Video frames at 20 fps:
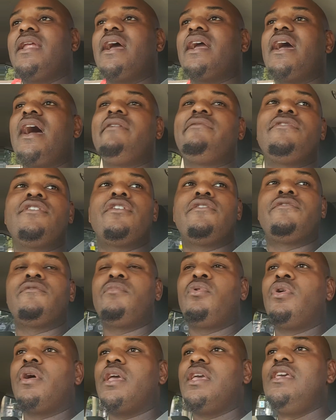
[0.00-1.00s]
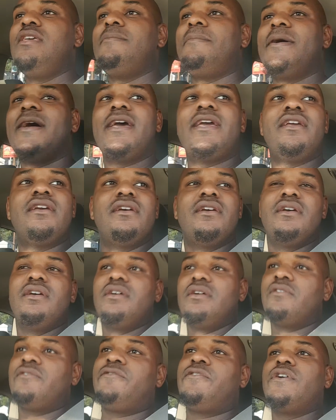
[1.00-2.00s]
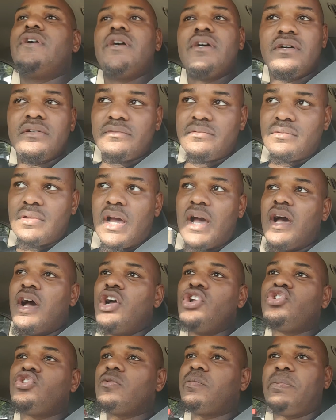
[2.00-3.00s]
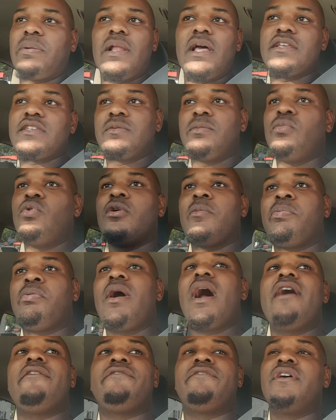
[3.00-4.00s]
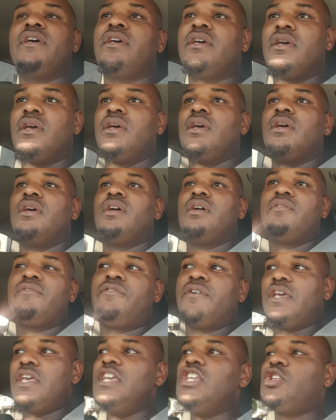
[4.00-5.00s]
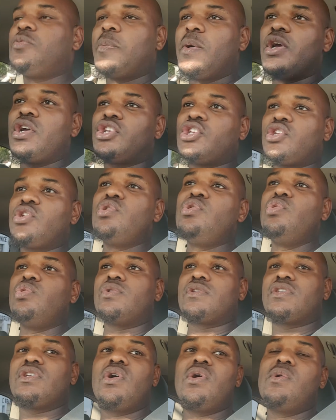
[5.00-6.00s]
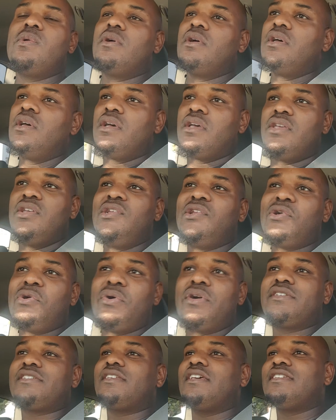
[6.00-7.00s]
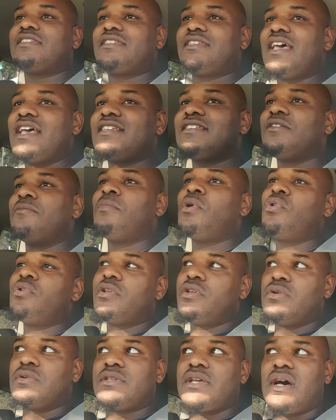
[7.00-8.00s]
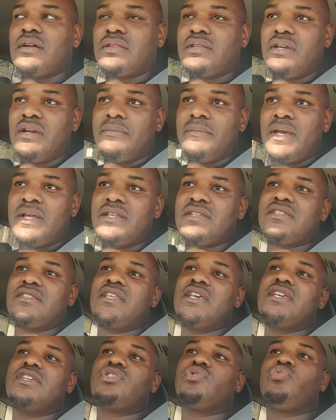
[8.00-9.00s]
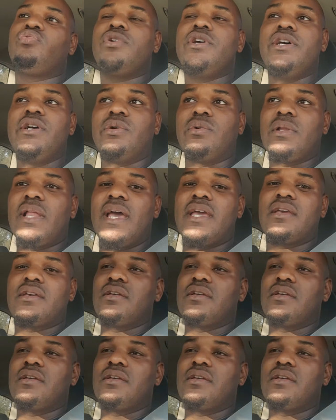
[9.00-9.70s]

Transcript: I got rid of them on eBay for 100 plus more profit for each pair of shoes. So, you know, it's testimonials out there, man. This thing is real. Like